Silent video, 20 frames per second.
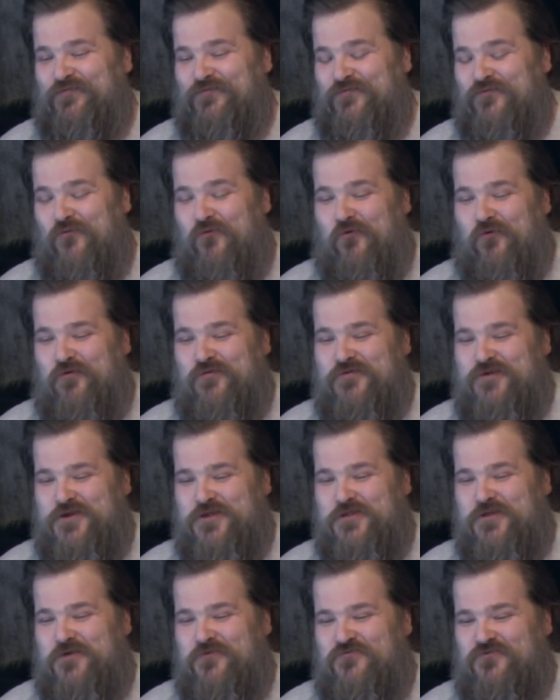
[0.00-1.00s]
Thor
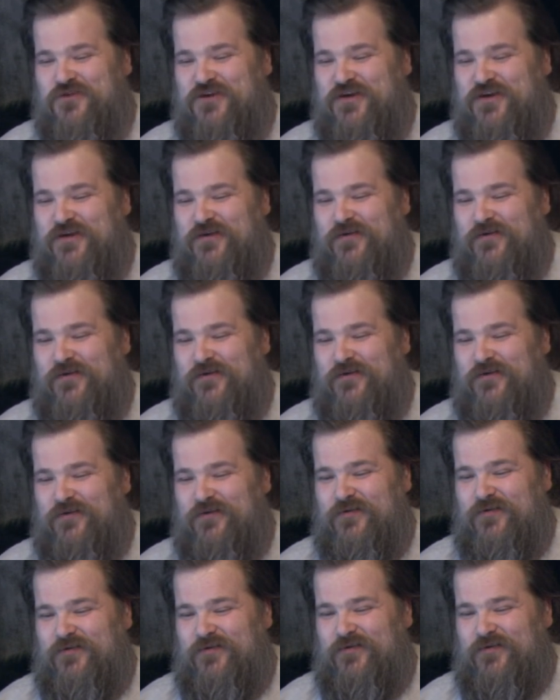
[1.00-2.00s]
and Loki
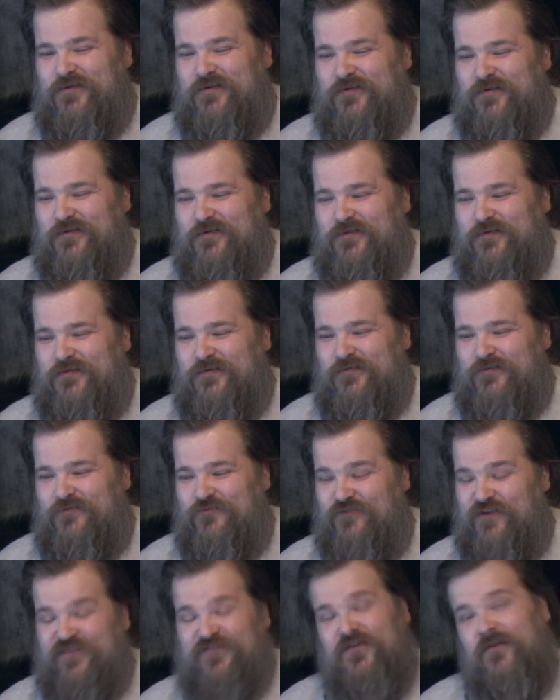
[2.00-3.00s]

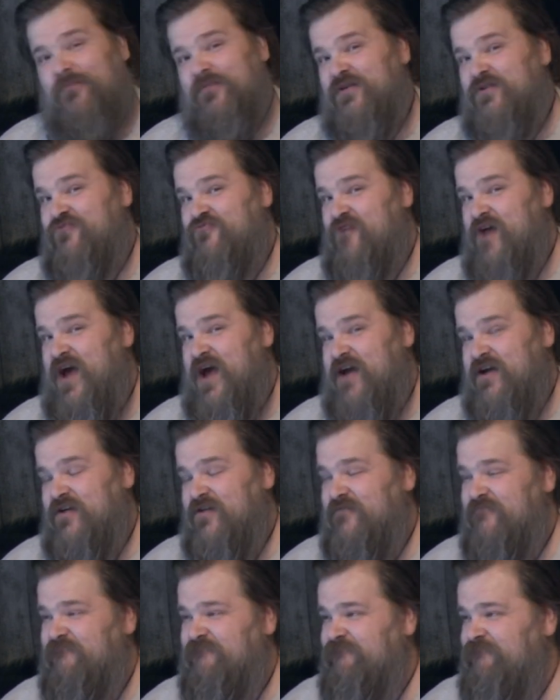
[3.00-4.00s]
dressed up in drag.